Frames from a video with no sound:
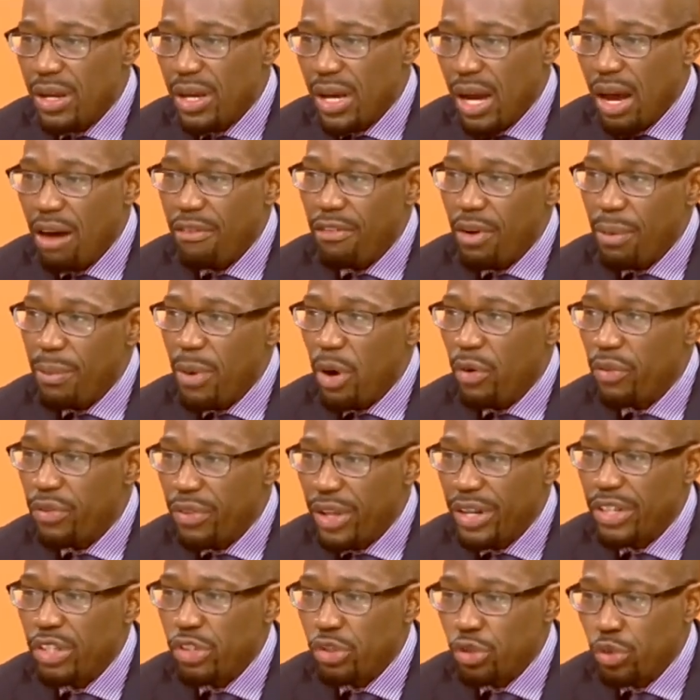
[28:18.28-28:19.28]
cover amount
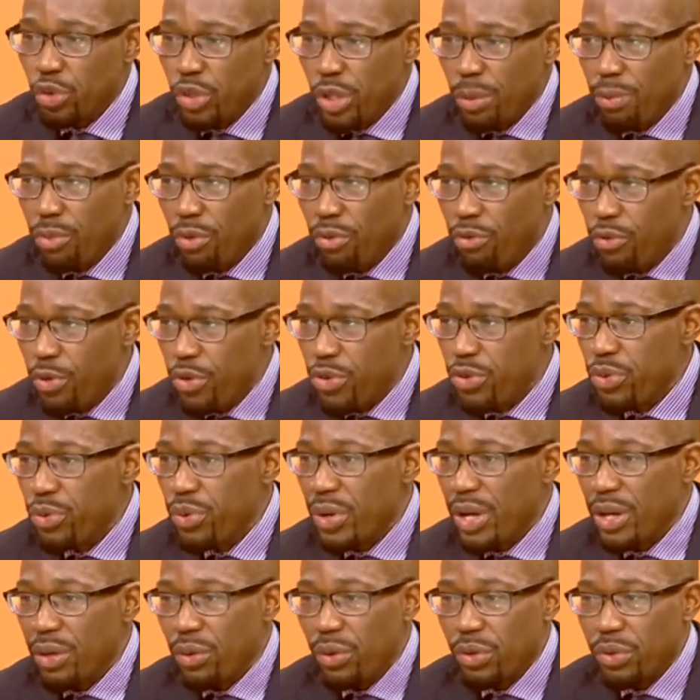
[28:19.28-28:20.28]
that is suitable for you
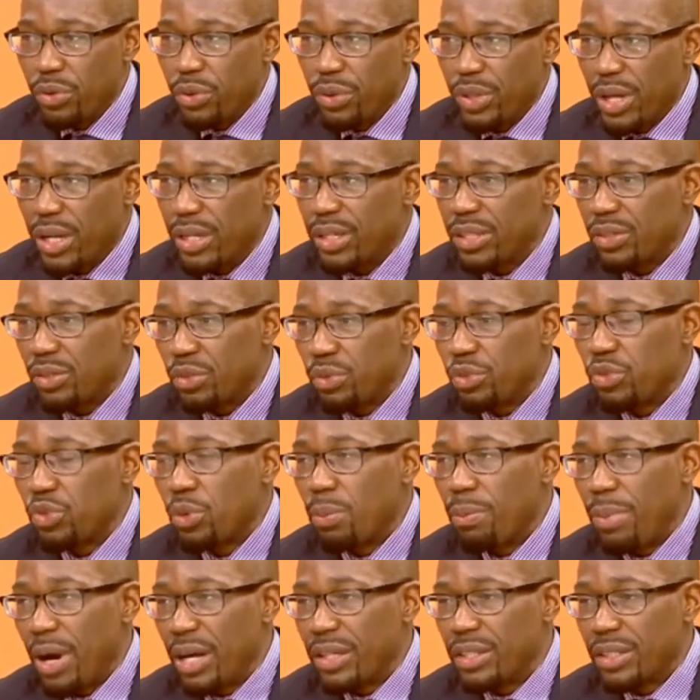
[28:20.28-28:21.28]
and also that suits
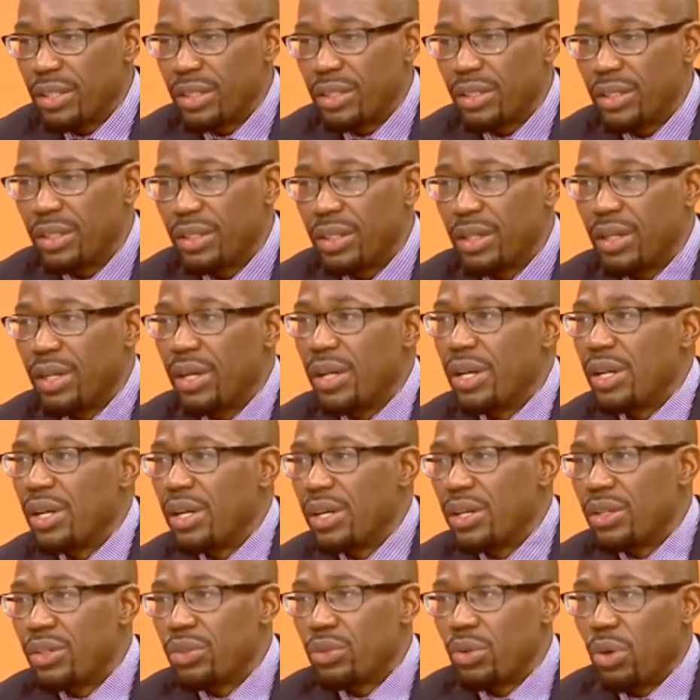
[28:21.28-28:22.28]
your budget.
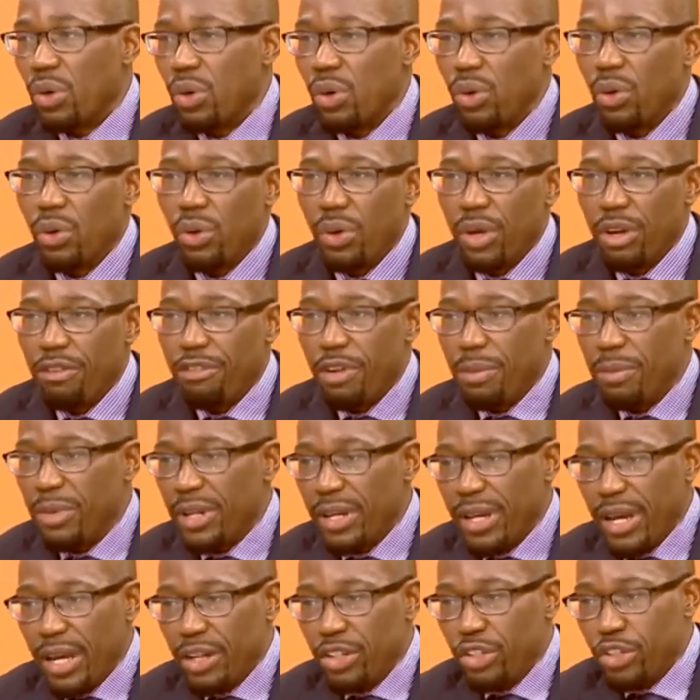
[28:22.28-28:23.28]
So a
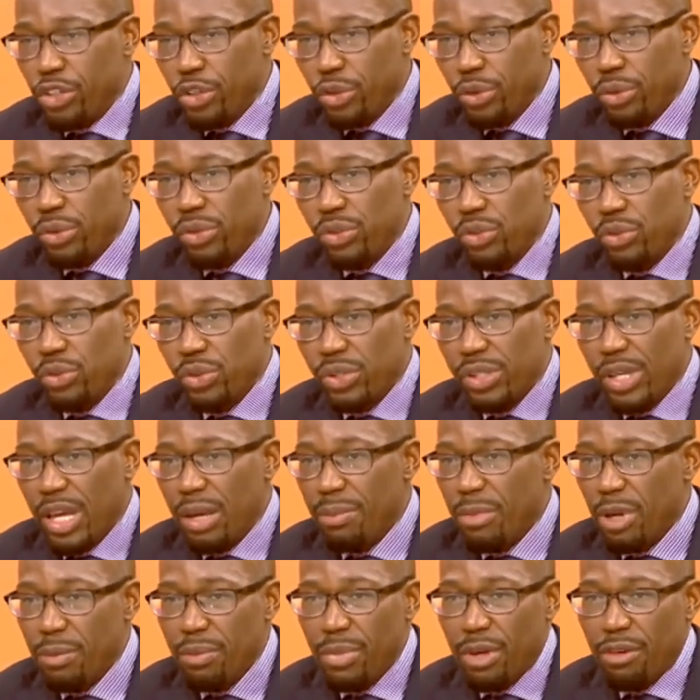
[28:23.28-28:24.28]
family can choose to say
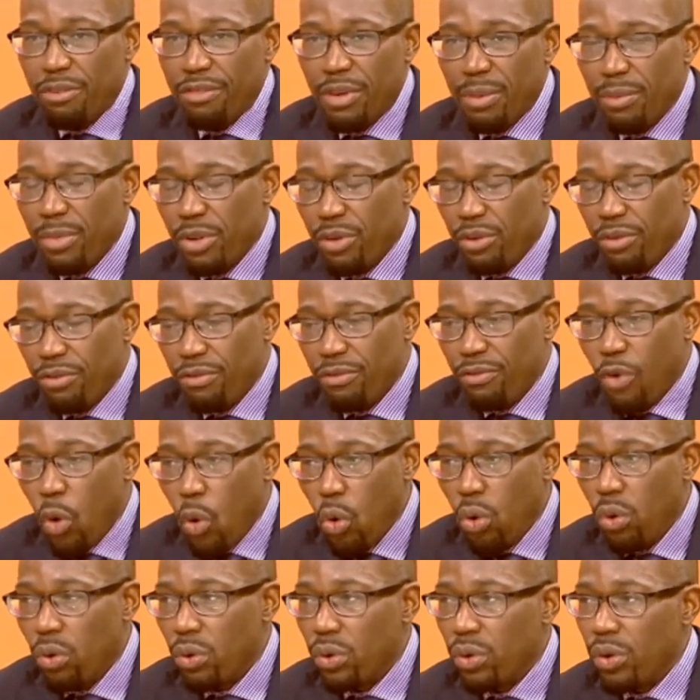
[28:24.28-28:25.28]
maybe a family of
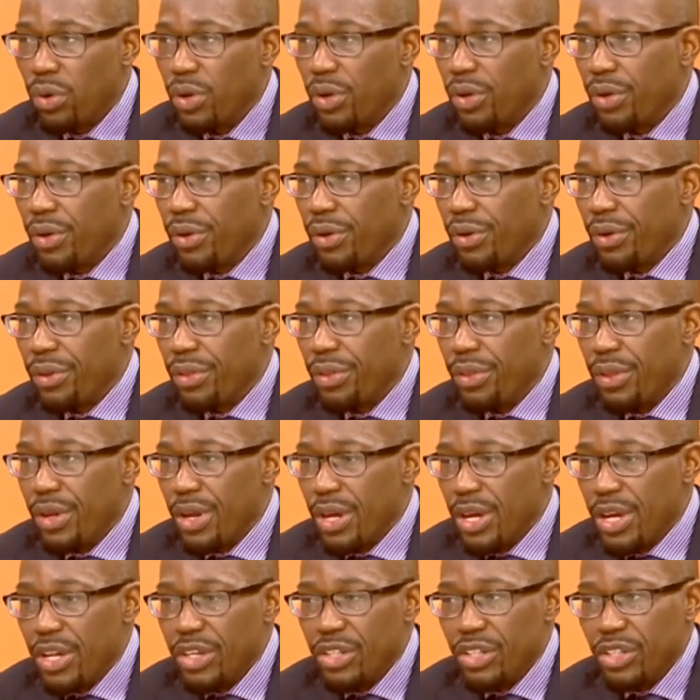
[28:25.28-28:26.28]
4. Yeah.
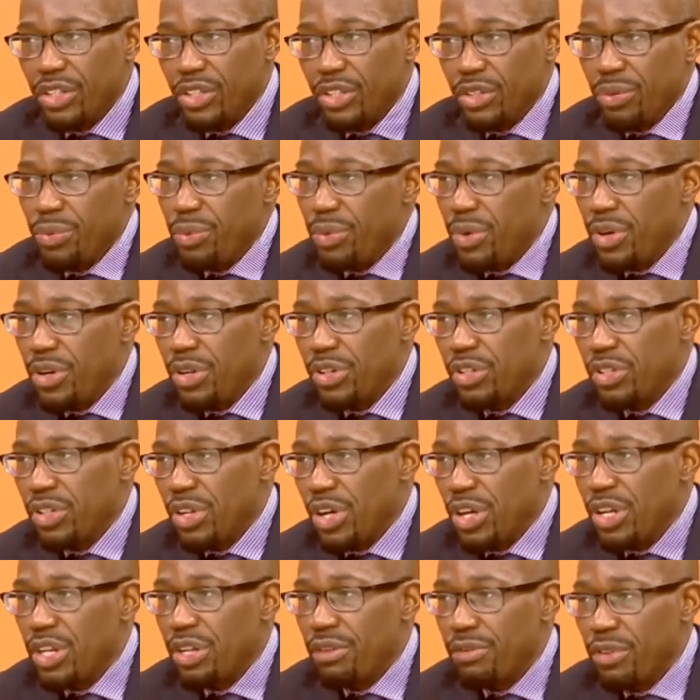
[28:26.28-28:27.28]
Each
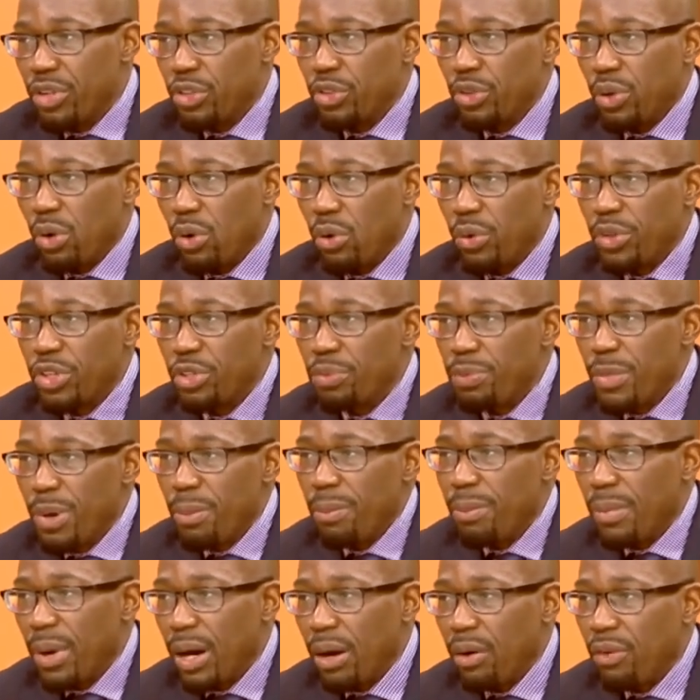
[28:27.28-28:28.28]
individual, each
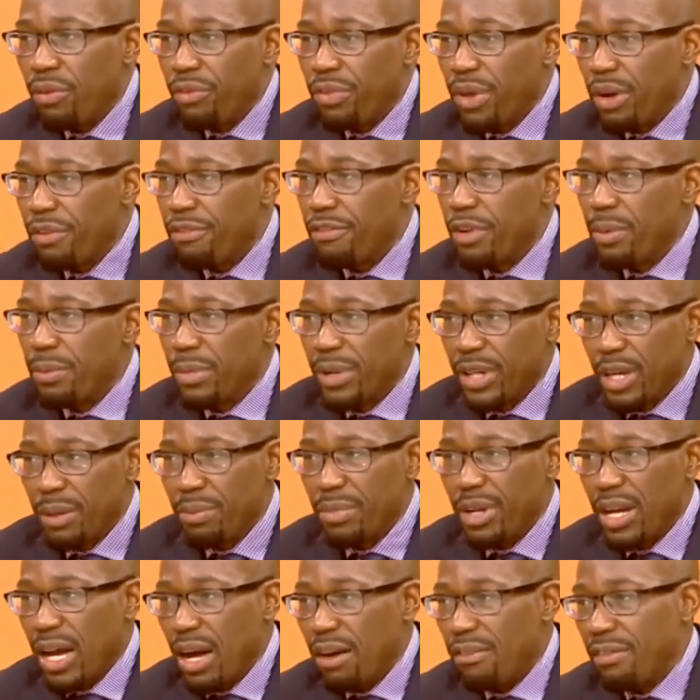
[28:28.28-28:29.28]
member of that family can
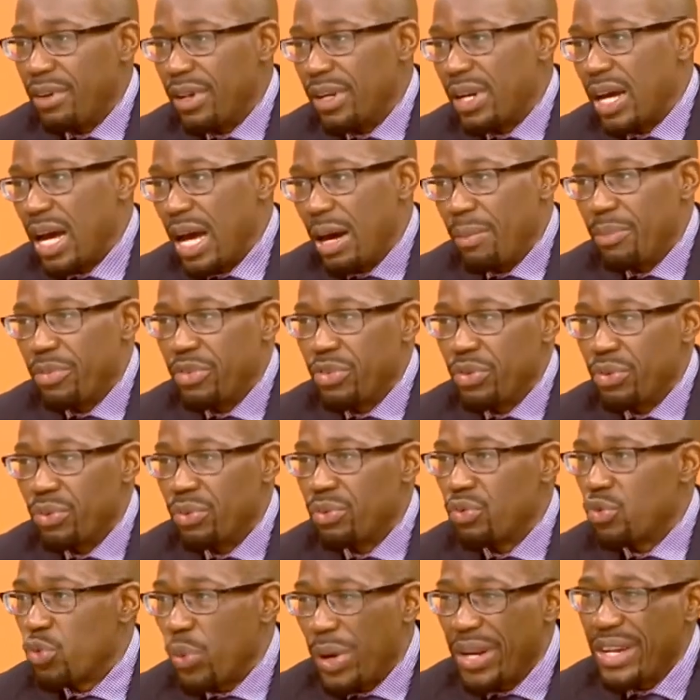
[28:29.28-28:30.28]
be covered up to
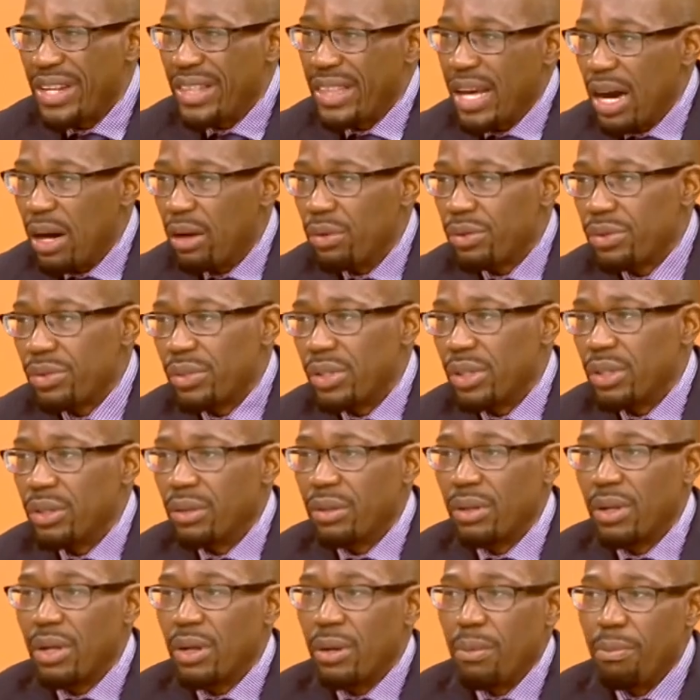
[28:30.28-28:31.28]

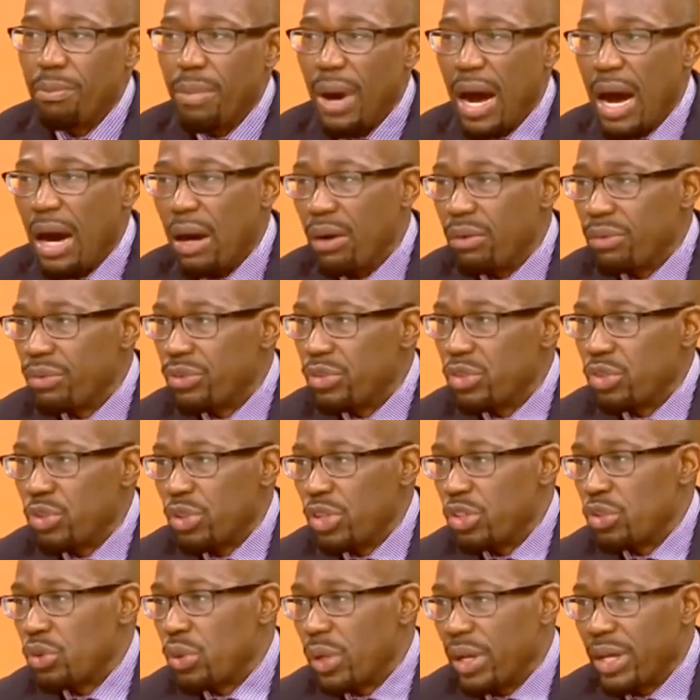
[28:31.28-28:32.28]
£20,000,
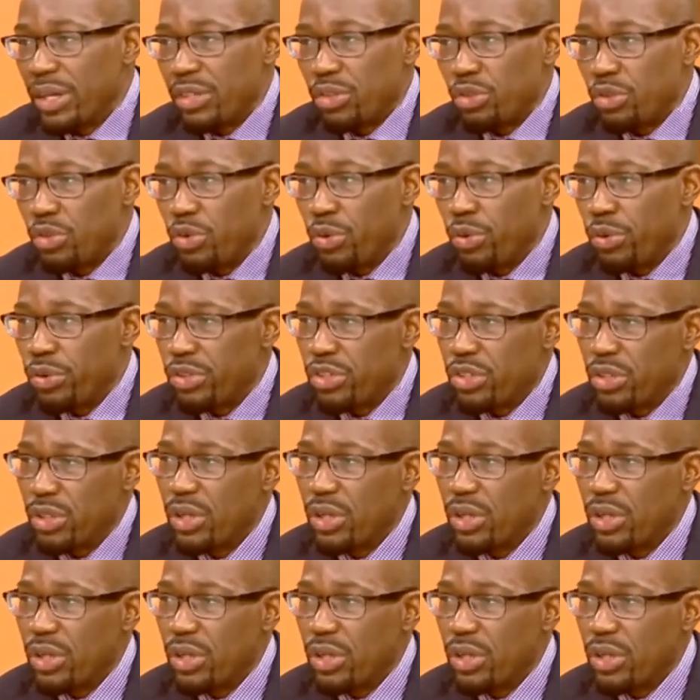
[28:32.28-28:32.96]
US dollars, euros.